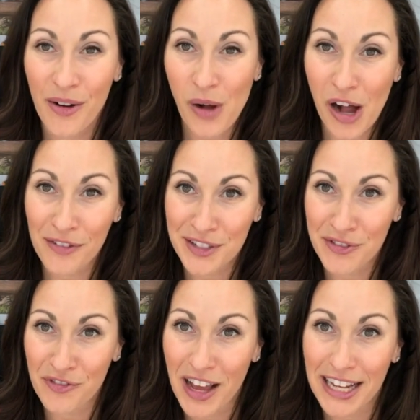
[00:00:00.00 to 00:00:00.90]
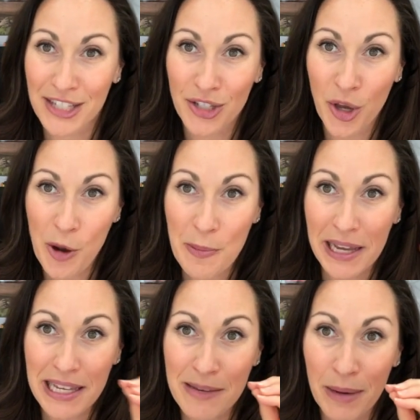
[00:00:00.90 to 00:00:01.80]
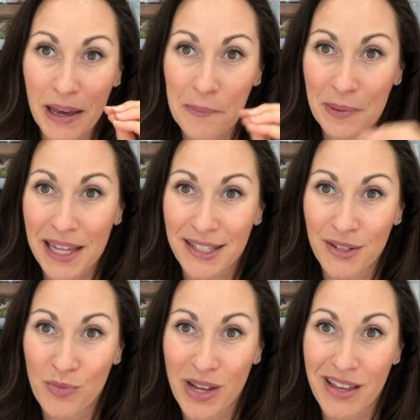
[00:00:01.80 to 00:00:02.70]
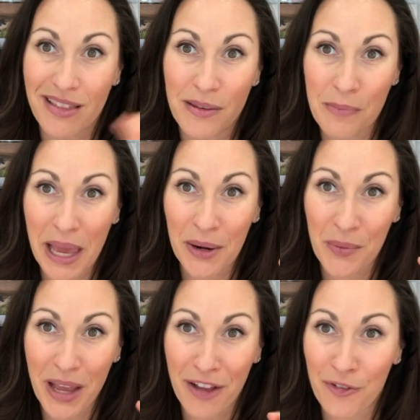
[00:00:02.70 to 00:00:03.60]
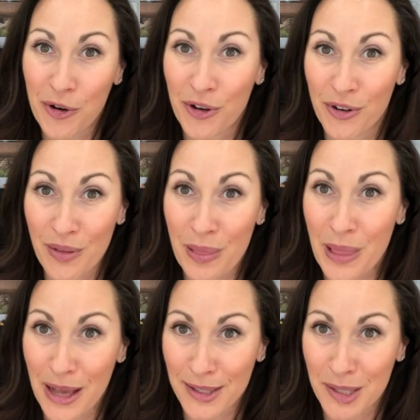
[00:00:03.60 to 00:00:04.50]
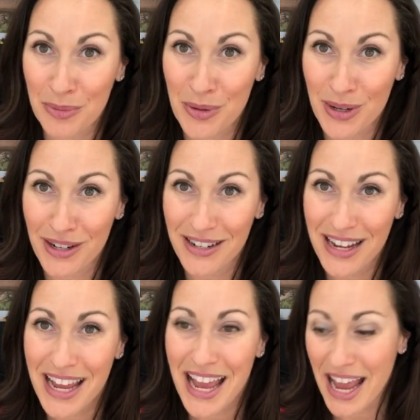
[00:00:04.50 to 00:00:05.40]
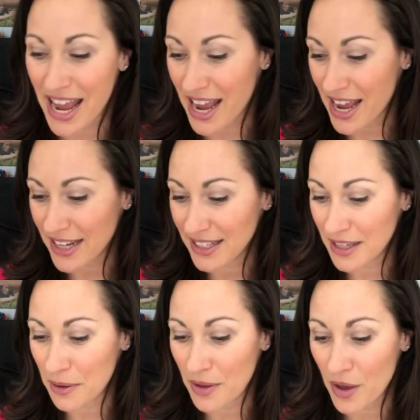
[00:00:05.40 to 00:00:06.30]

We'll often find Copaiba blended with Pan Away for lung support and